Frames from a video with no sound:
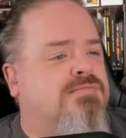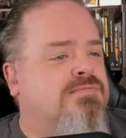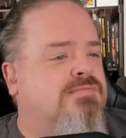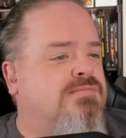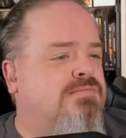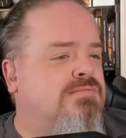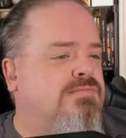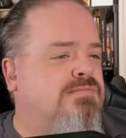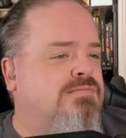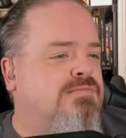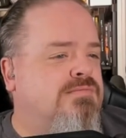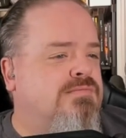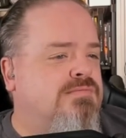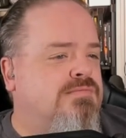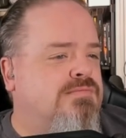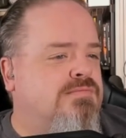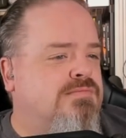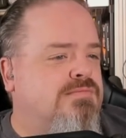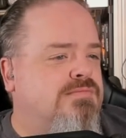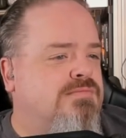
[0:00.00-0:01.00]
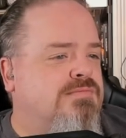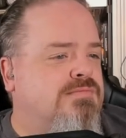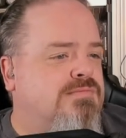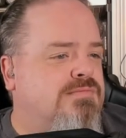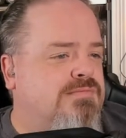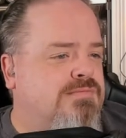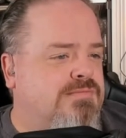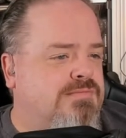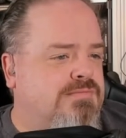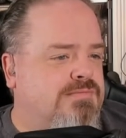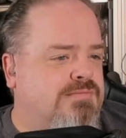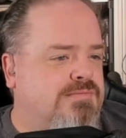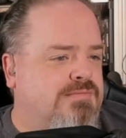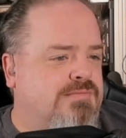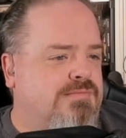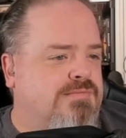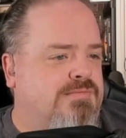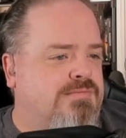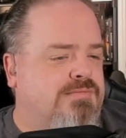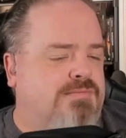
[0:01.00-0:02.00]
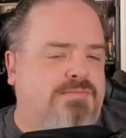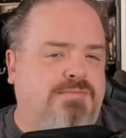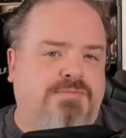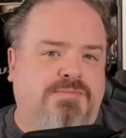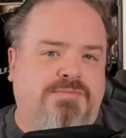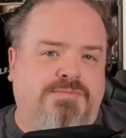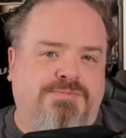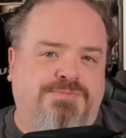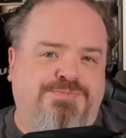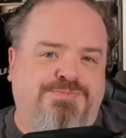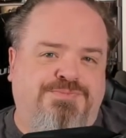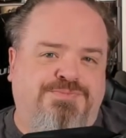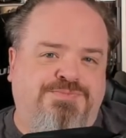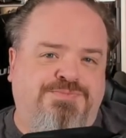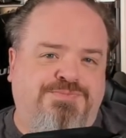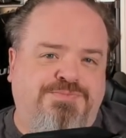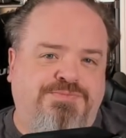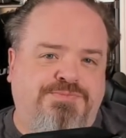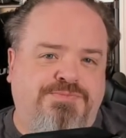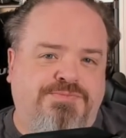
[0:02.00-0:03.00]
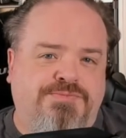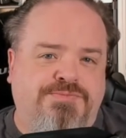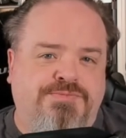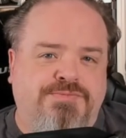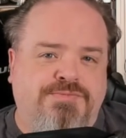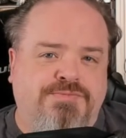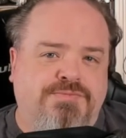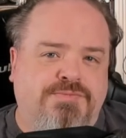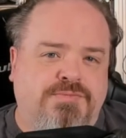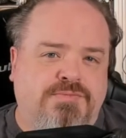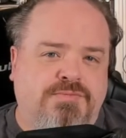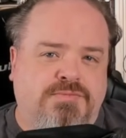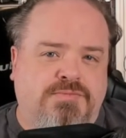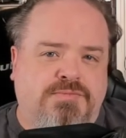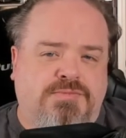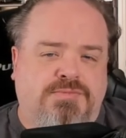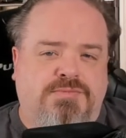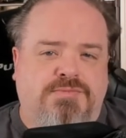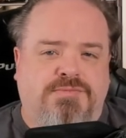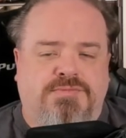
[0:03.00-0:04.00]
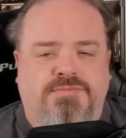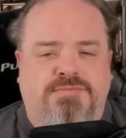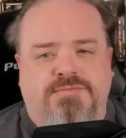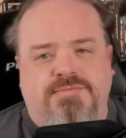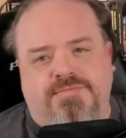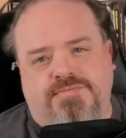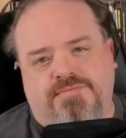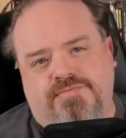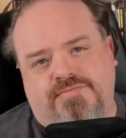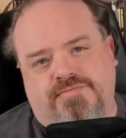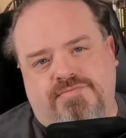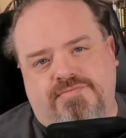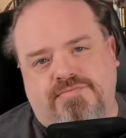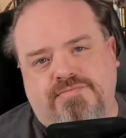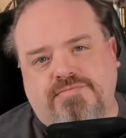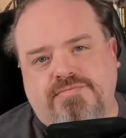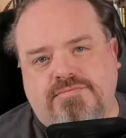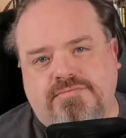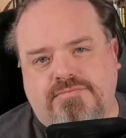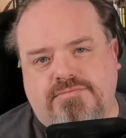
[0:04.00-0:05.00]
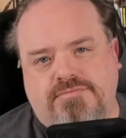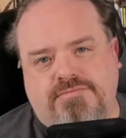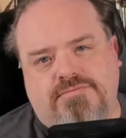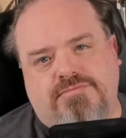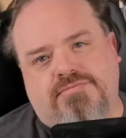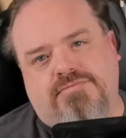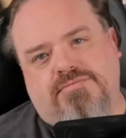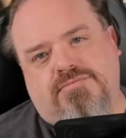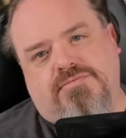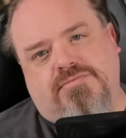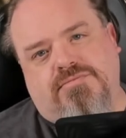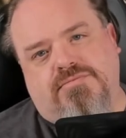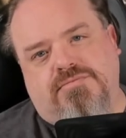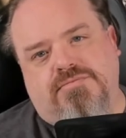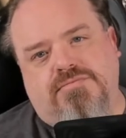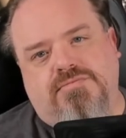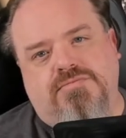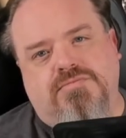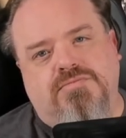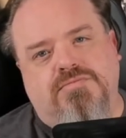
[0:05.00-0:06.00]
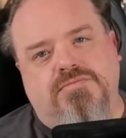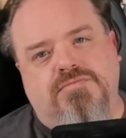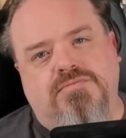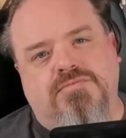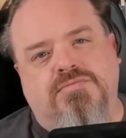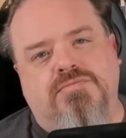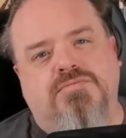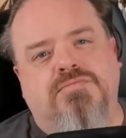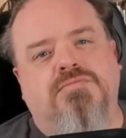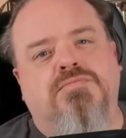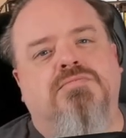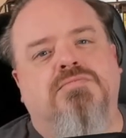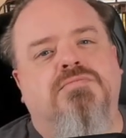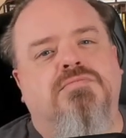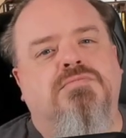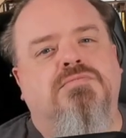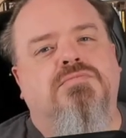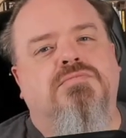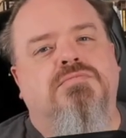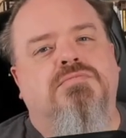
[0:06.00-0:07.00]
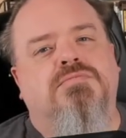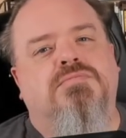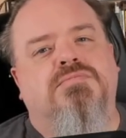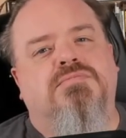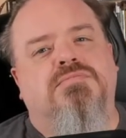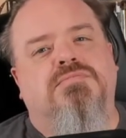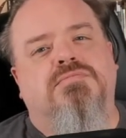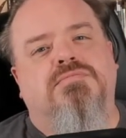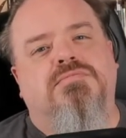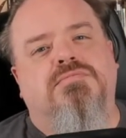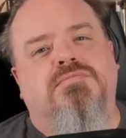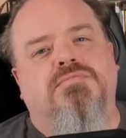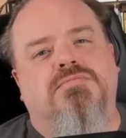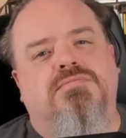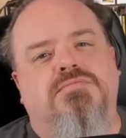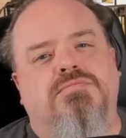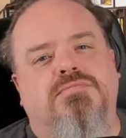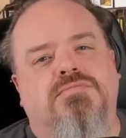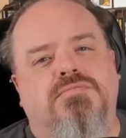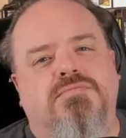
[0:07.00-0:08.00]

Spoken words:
The person shown says nothing.